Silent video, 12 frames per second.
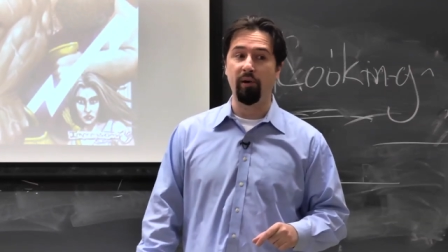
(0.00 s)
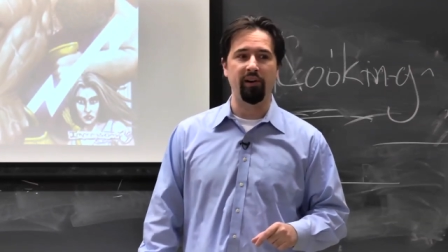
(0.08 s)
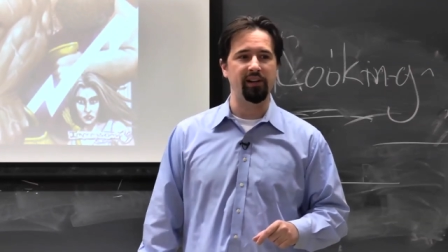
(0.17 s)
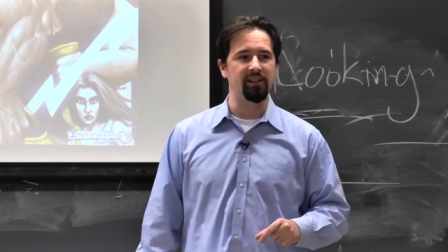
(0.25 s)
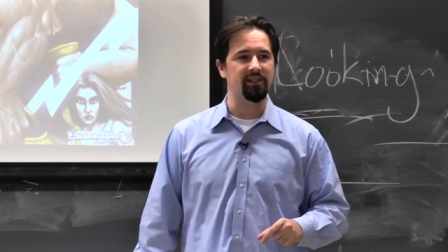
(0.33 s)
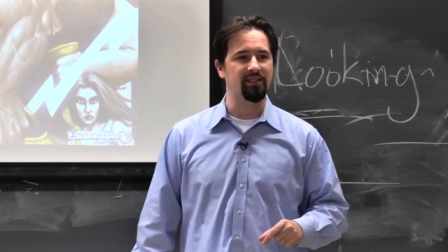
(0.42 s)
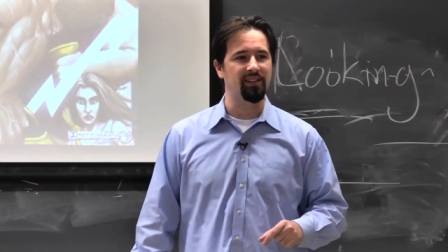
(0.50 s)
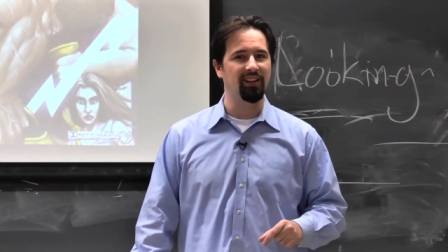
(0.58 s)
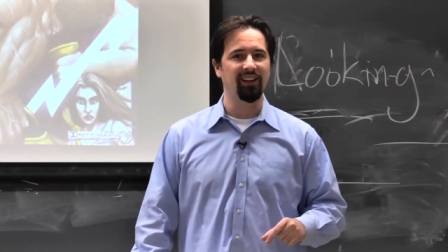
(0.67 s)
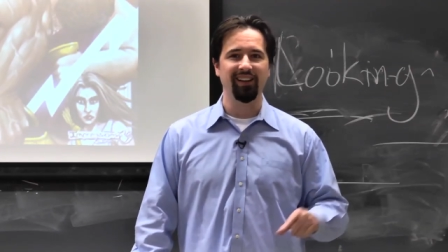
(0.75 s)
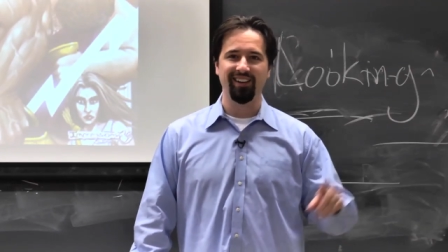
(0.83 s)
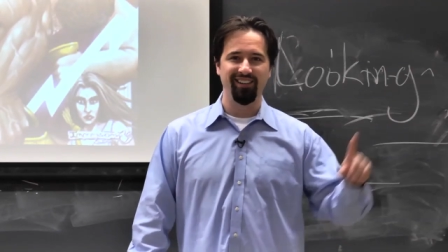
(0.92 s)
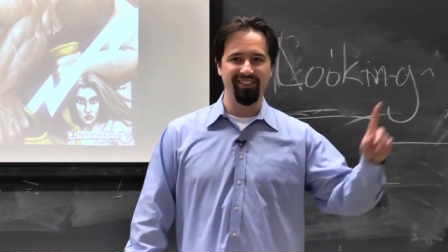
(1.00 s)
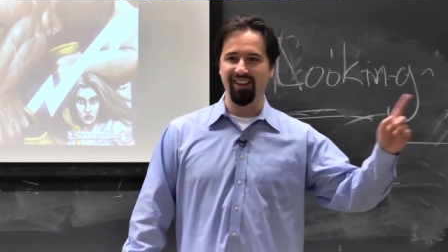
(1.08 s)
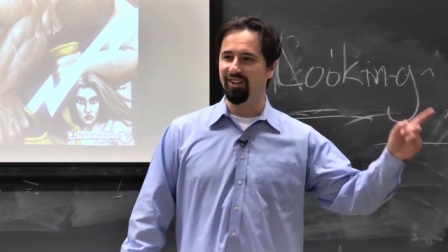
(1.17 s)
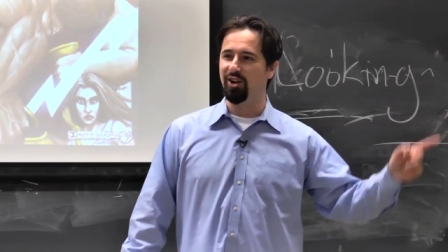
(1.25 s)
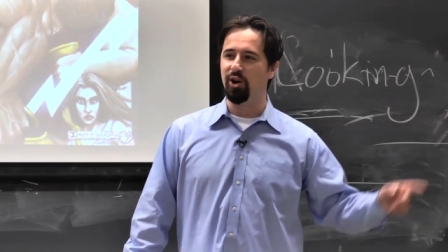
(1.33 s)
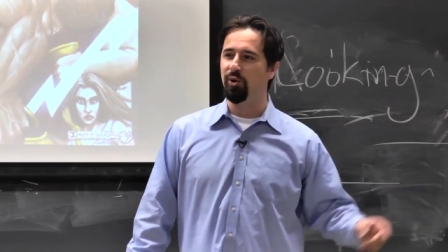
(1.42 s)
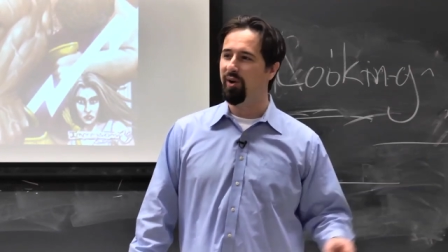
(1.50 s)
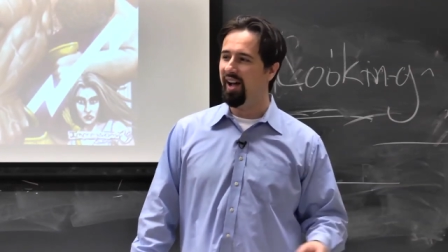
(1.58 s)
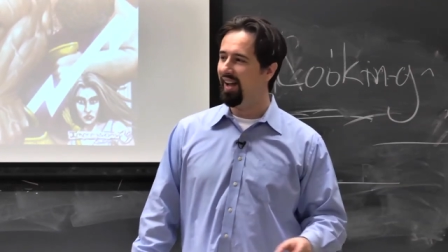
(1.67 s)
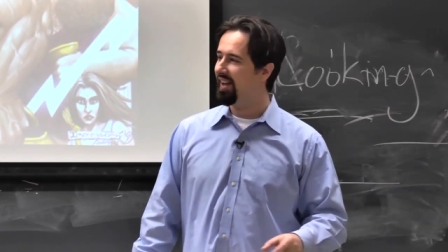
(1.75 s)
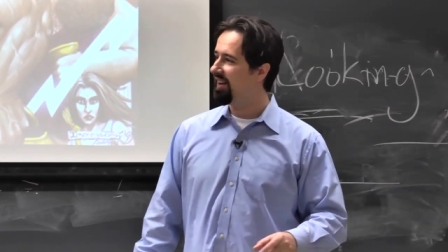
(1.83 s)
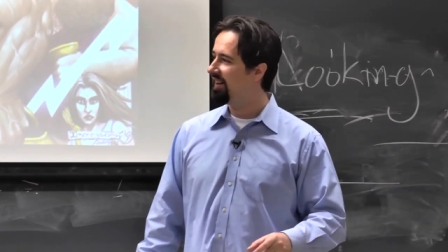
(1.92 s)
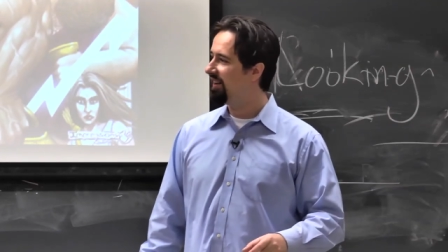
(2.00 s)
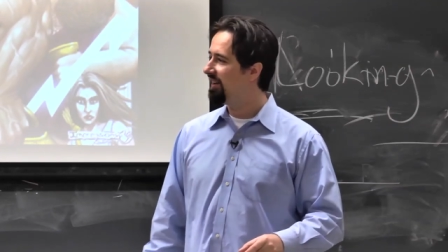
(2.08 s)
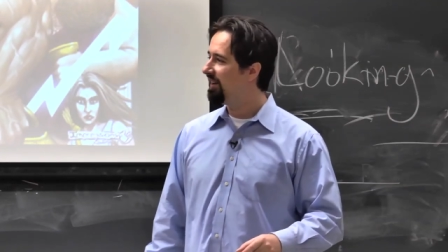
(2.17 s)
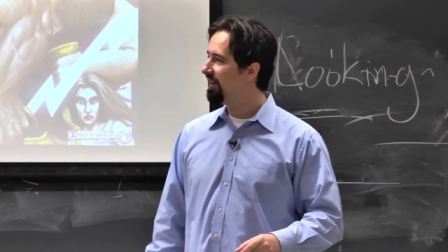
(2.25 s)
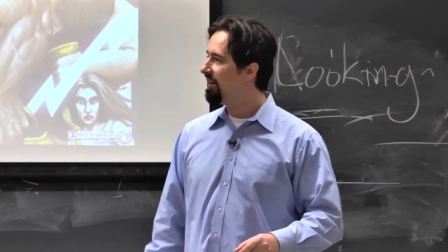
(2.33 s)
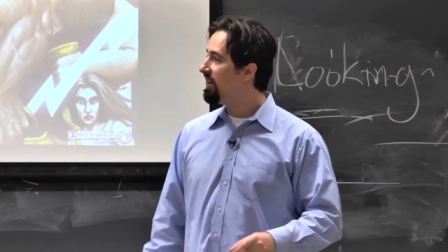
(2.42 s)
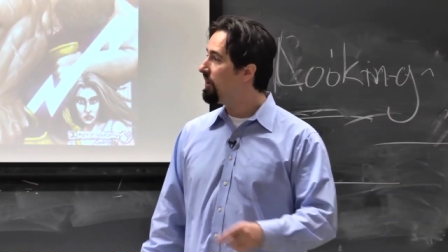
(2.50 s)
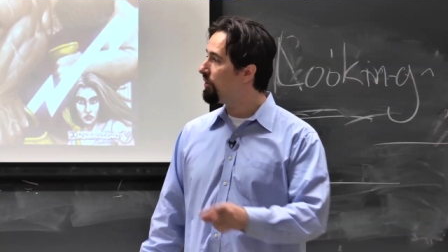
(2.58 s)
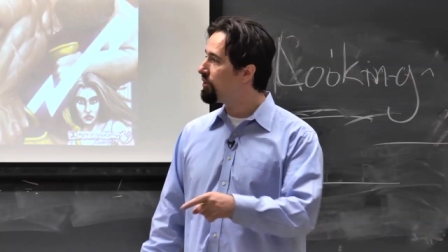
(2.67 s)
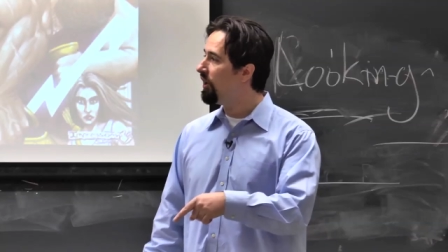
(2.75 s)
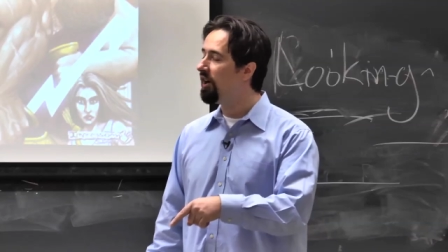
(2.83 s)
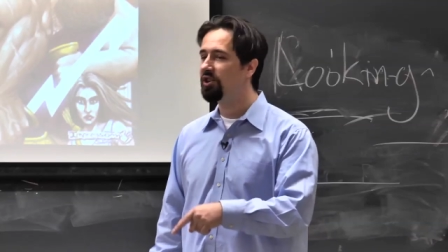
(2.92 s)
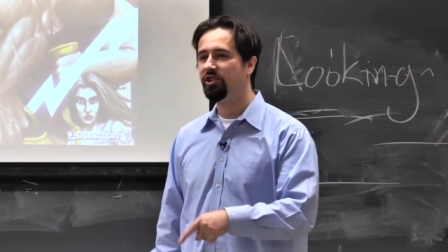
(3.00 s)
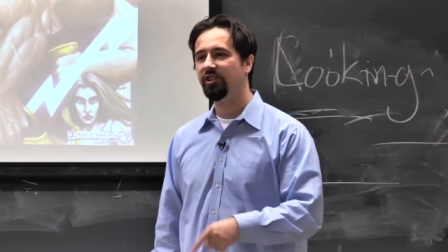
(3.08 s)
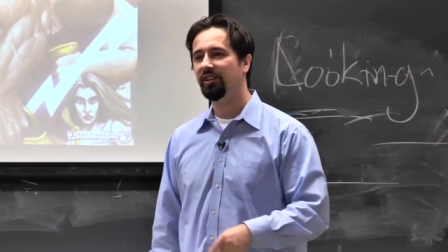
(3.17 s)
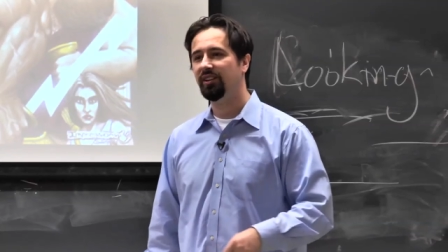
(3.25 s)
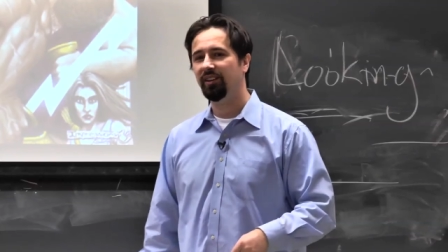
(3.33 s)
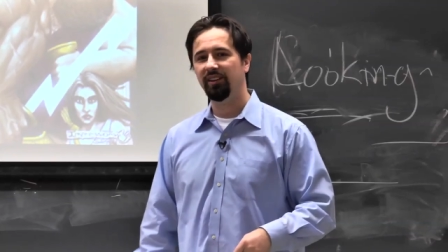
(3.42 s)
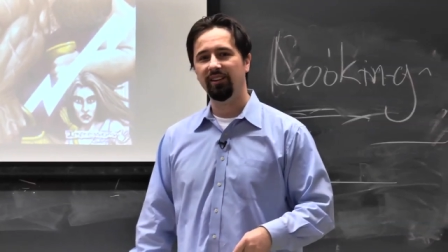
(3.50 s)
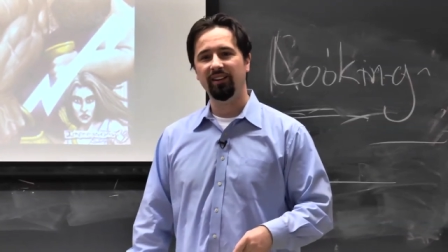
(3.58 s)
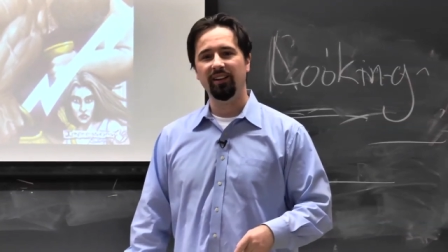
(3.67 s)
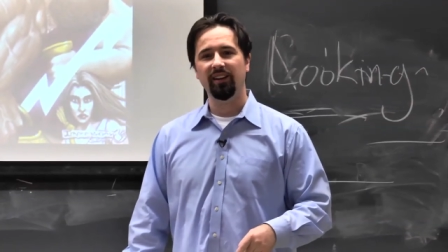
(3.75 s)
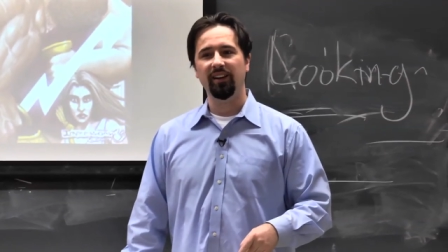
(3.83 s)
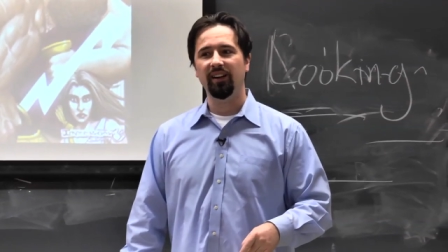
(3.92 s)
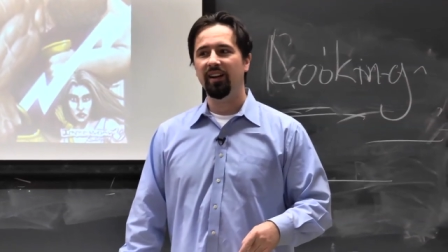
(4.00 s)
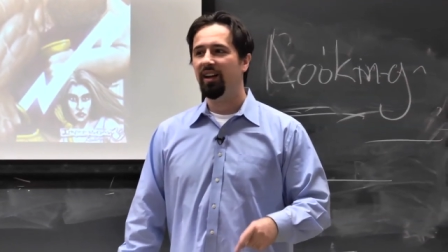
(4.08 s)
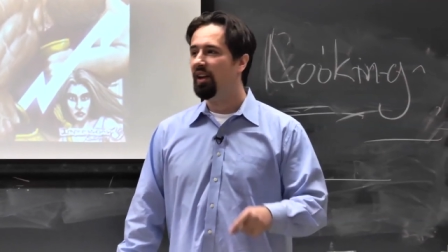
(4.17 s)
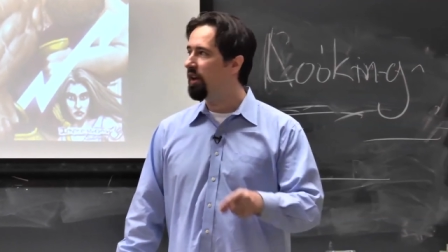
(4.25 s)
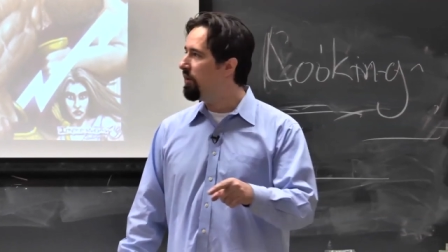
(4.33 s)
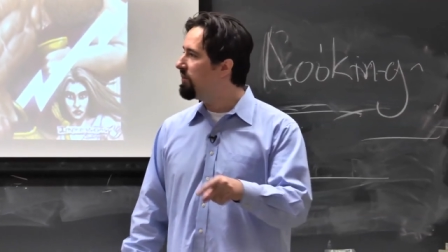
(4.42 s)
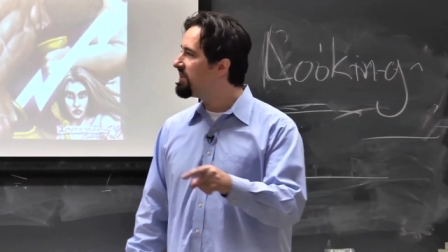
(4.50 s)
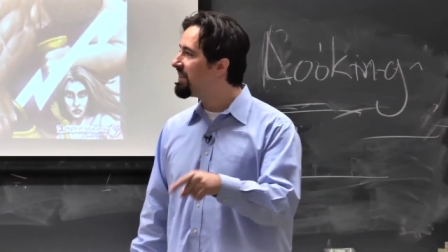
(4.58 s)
parties, they'll go away. Your church. You